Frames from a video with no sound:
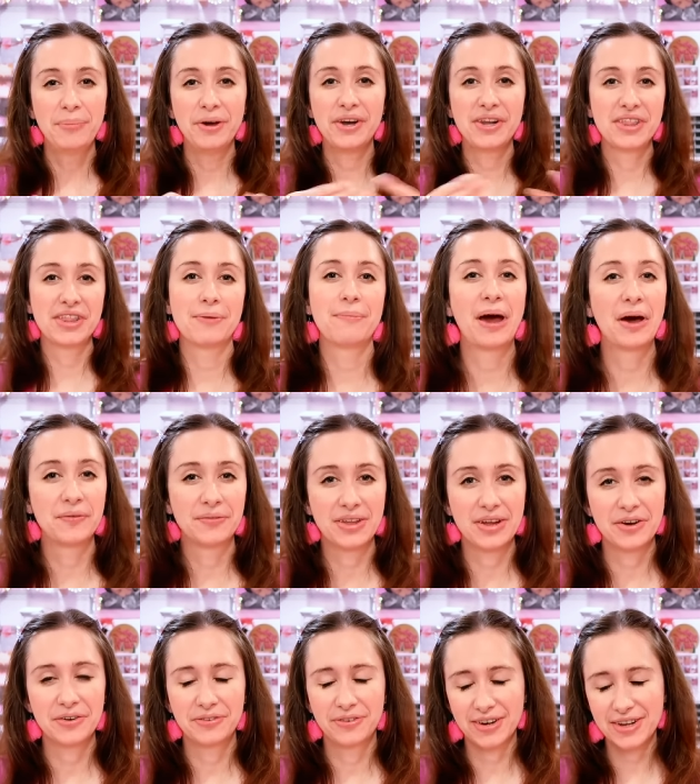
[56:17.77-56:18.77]
putting them out
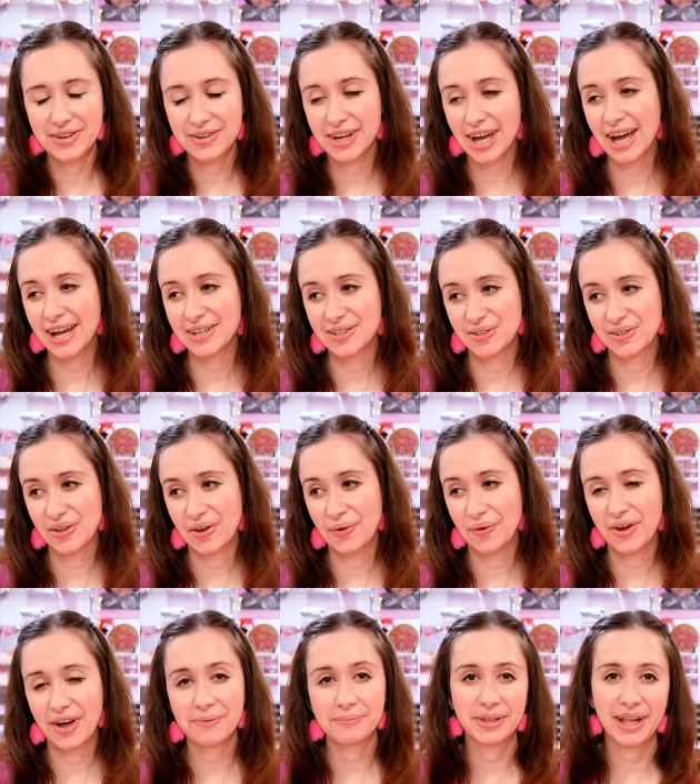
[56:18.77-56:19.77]
there for you guys
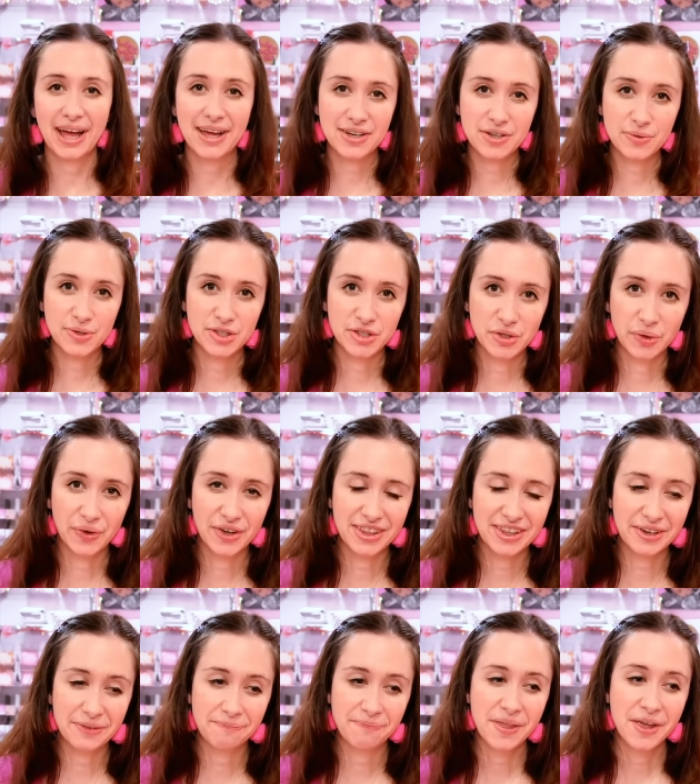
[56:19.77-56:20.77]
so I'm glad you enjoy
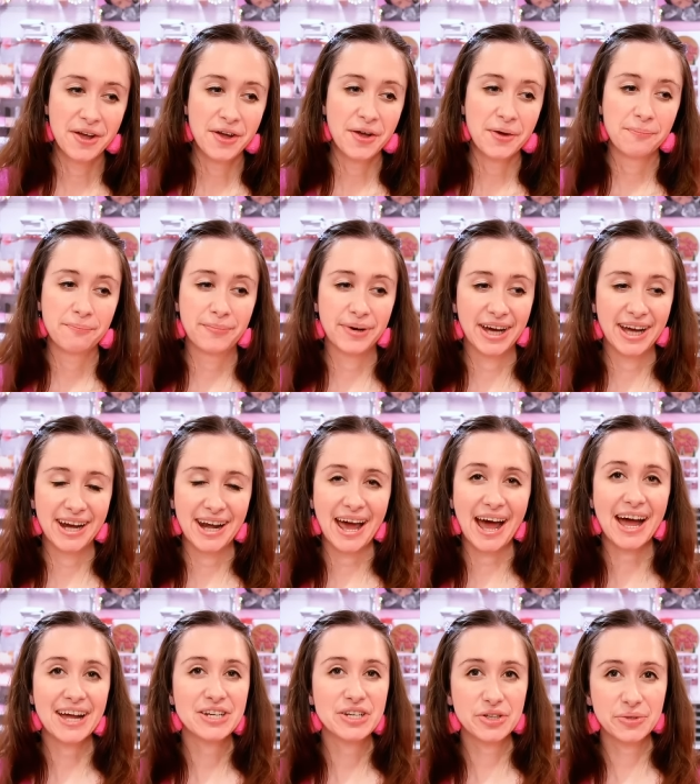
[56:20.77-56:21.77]
them but
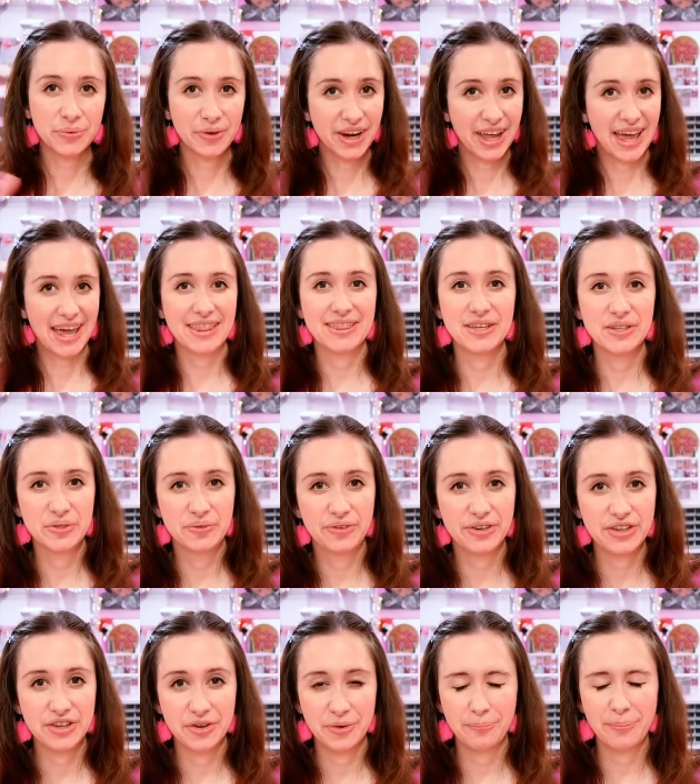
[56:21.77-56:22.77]
I just want to end this
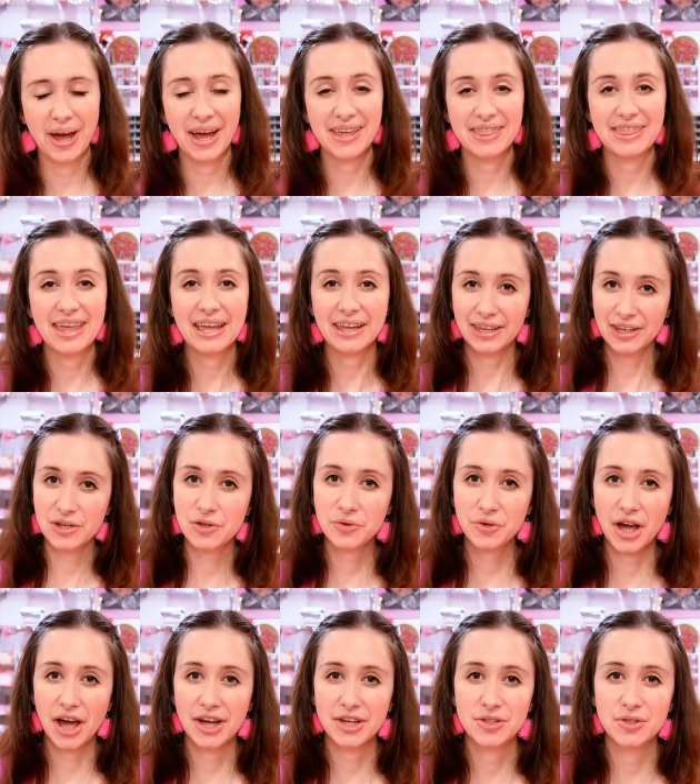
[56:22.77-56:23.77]
video by thanking you
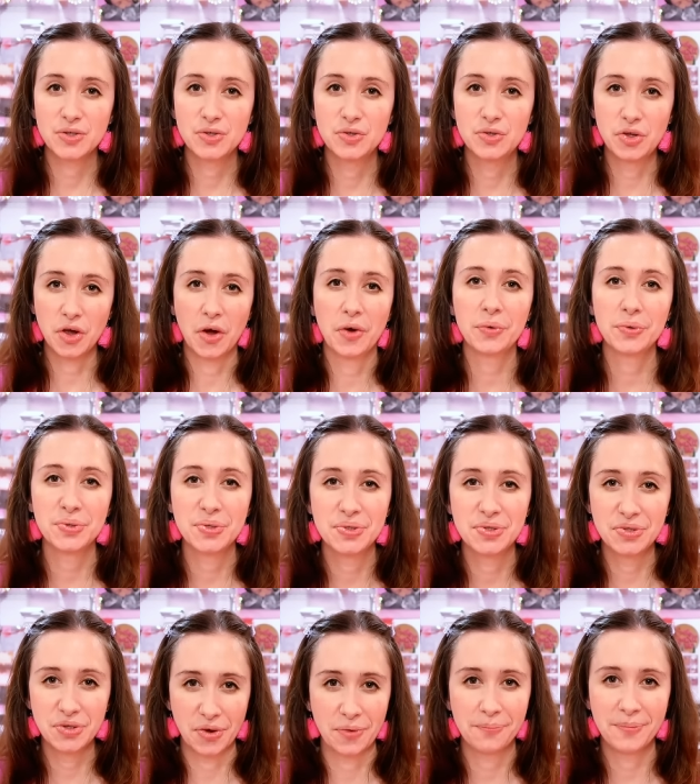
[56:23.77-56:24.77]
guys so,
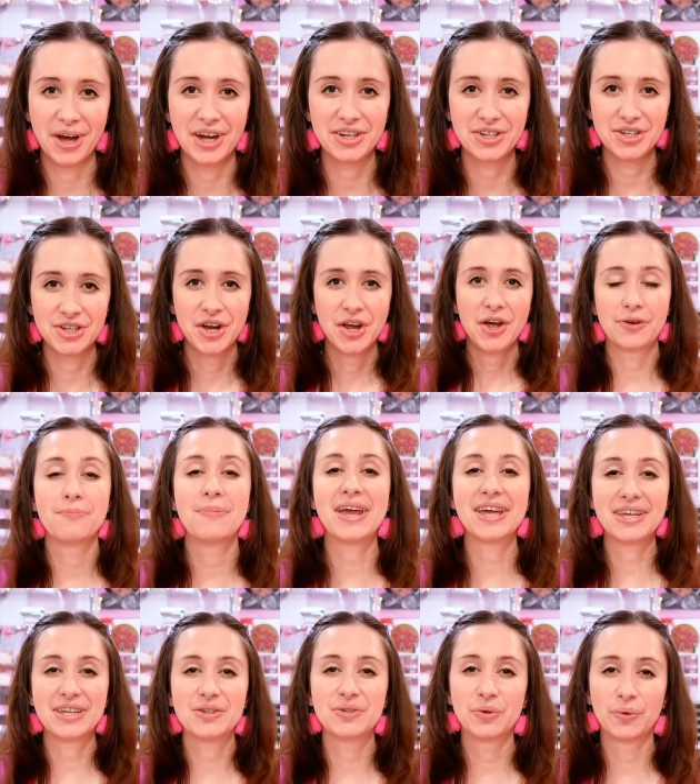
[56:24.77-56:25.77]
so much for
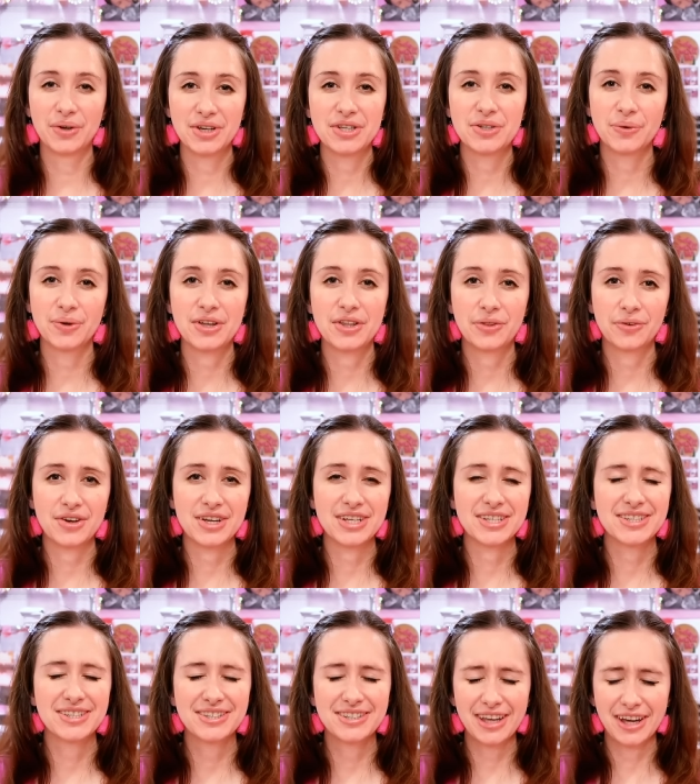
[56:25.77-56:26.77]
making
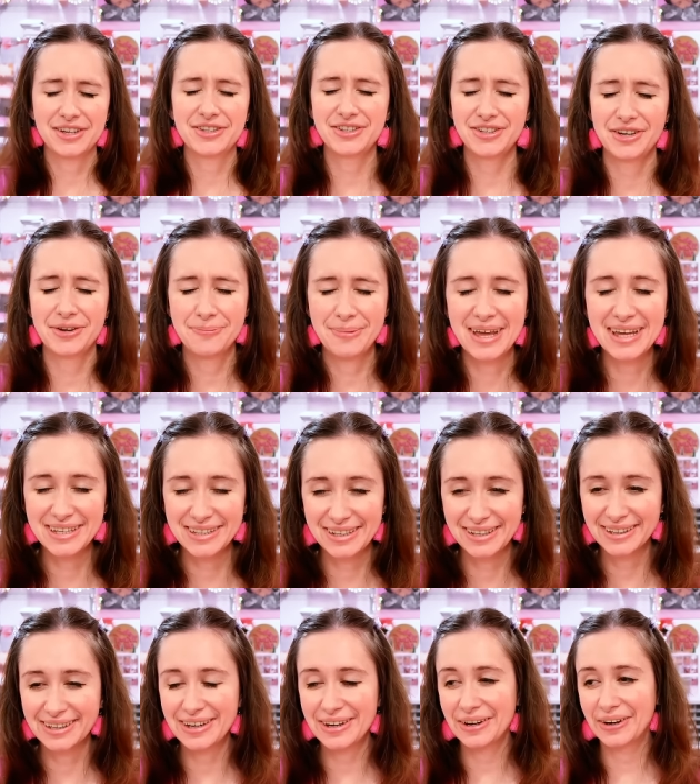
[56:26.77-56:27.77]
2023 such an
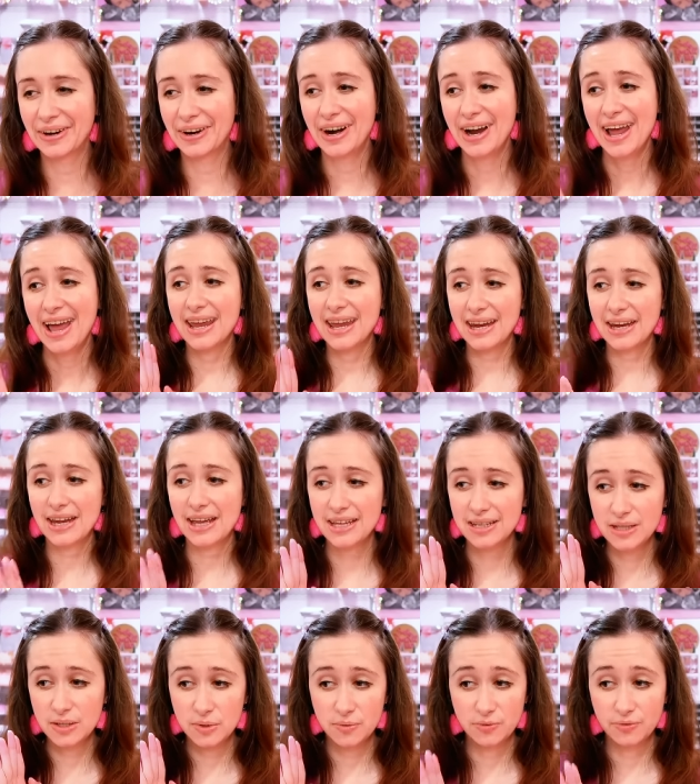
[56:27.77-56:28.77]
amazing year. It
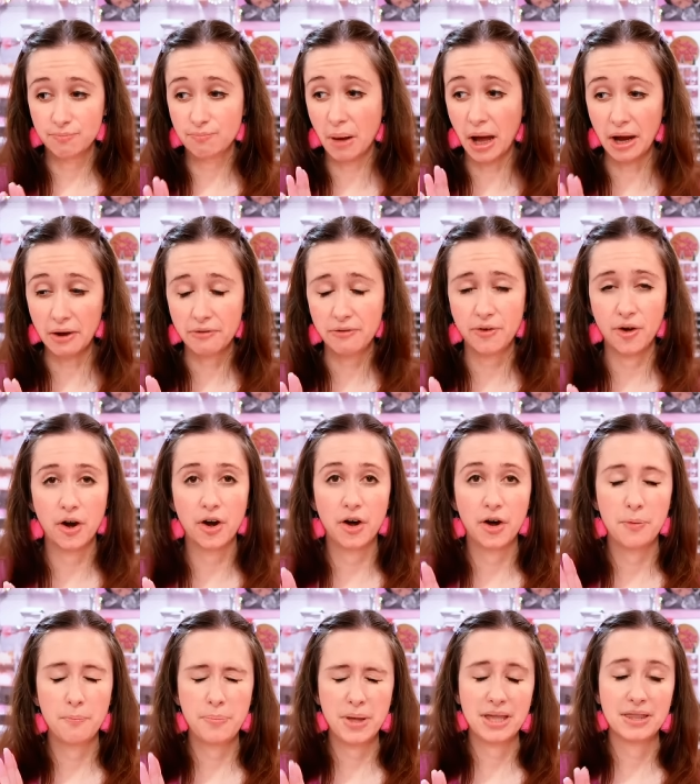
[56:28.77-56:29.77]
has by
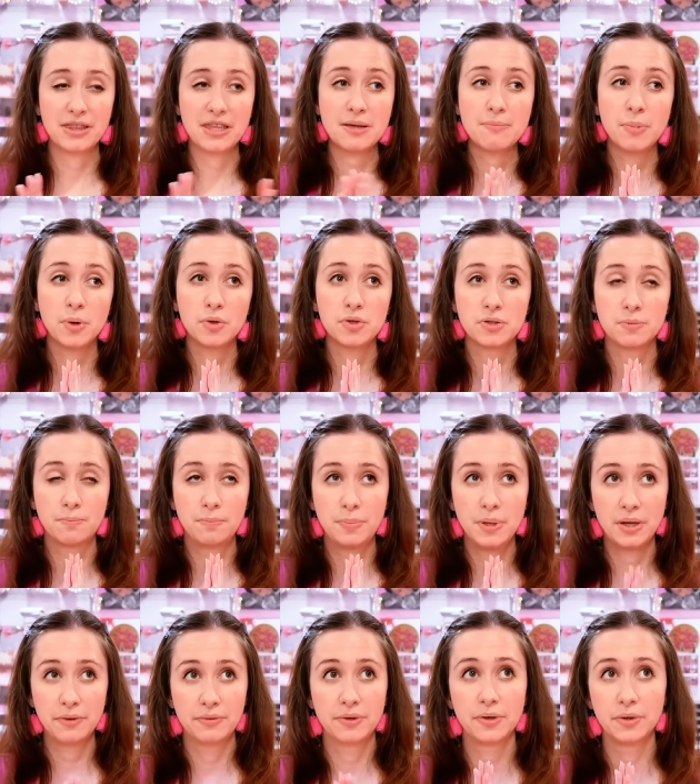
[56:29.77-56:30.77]
far been the most
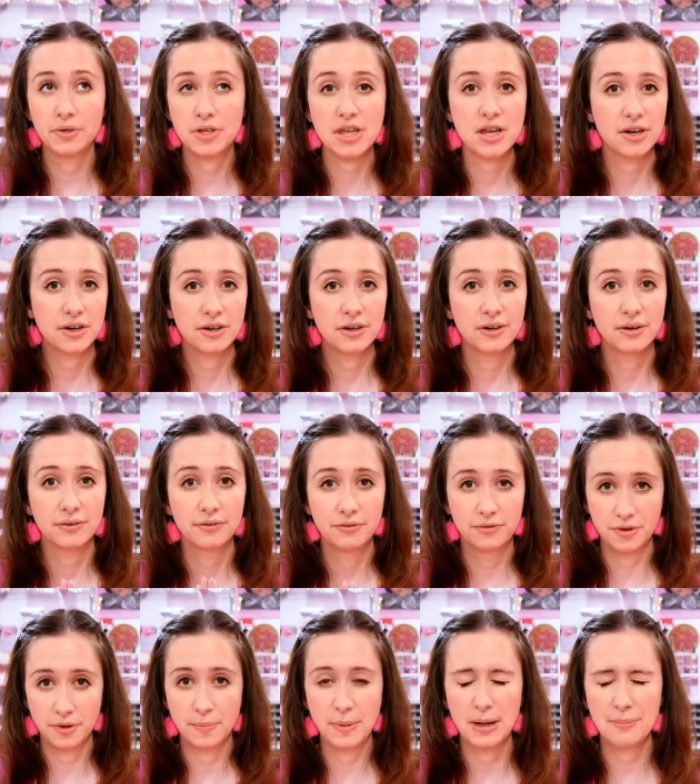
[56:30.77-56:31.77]
pivotal year
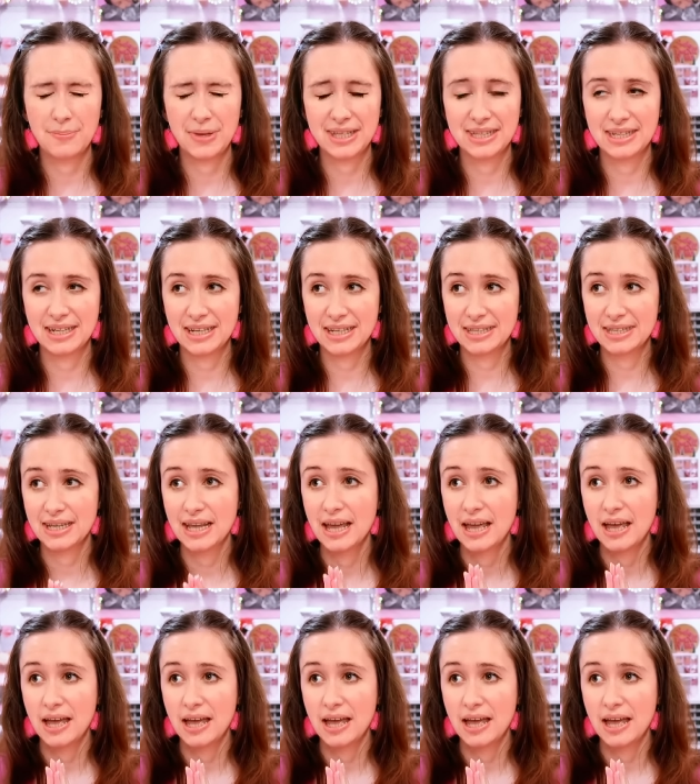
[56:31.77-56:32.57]
for my business.